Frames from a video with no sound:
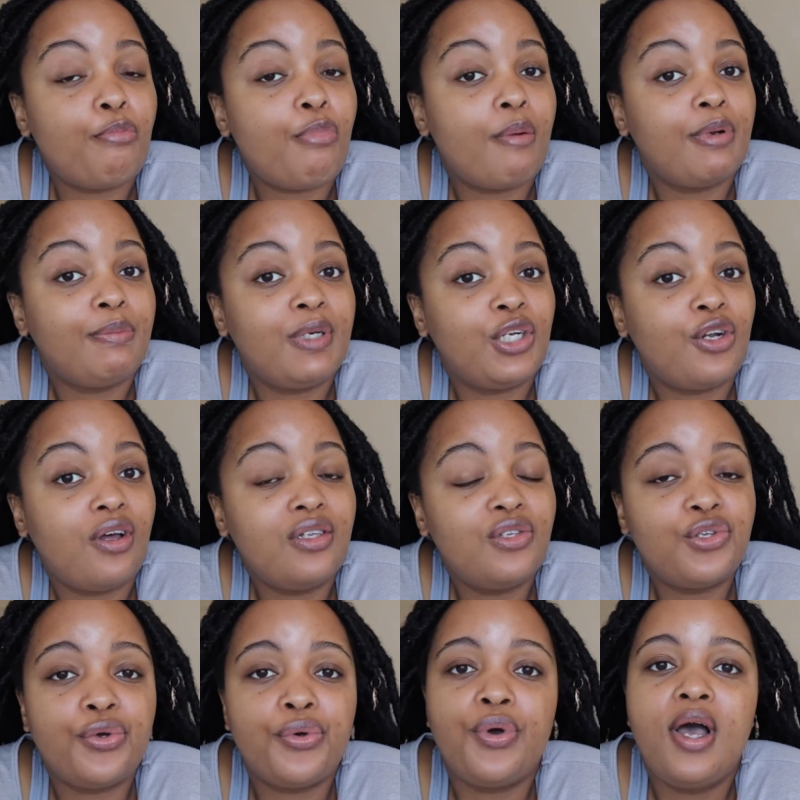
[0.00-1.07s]
Probably not.
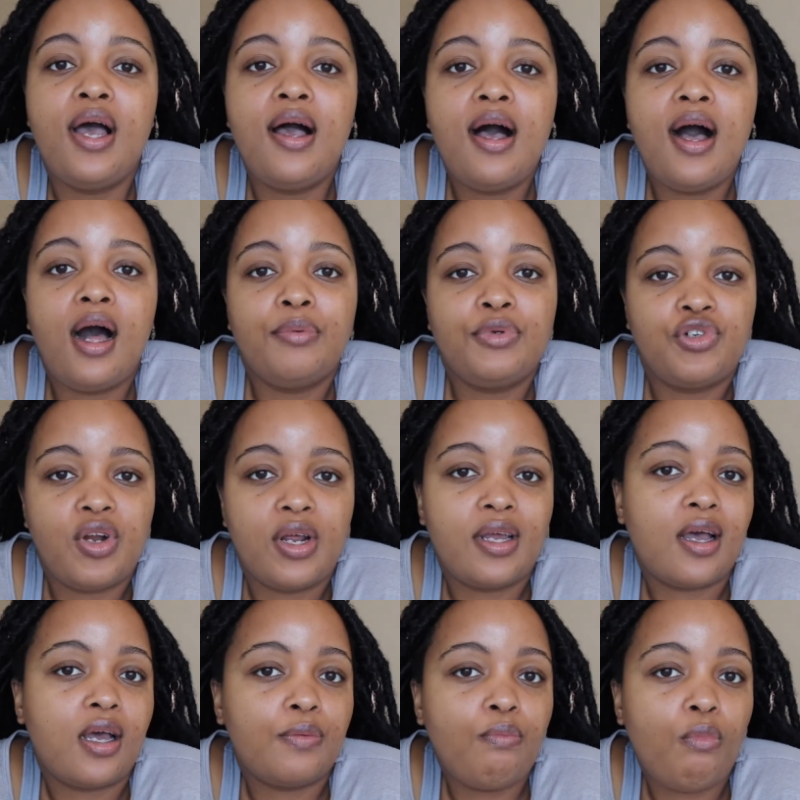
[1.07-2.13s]
So I'll be trying
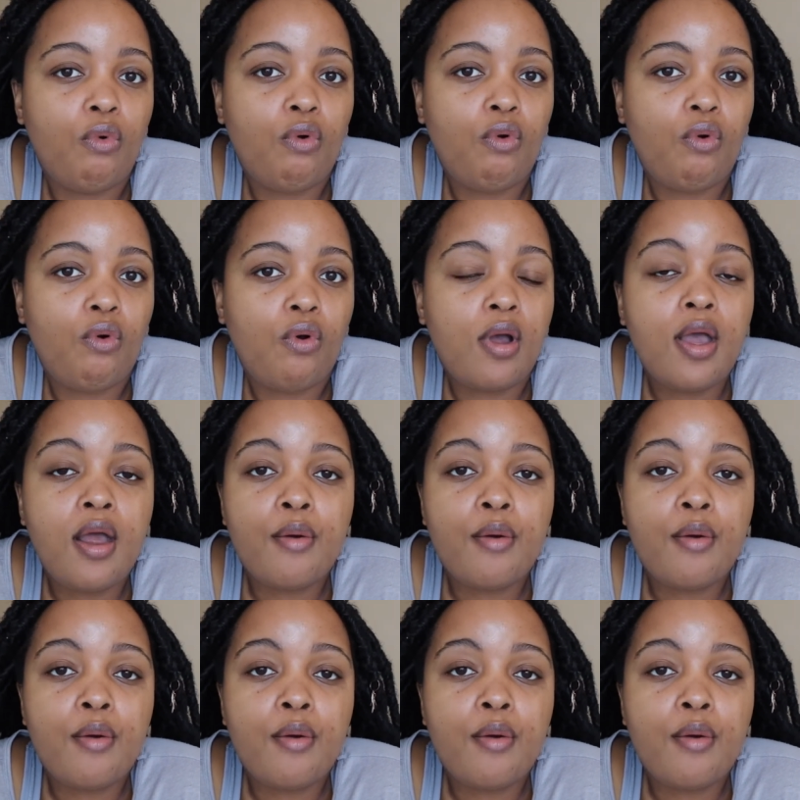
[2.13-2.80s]
out more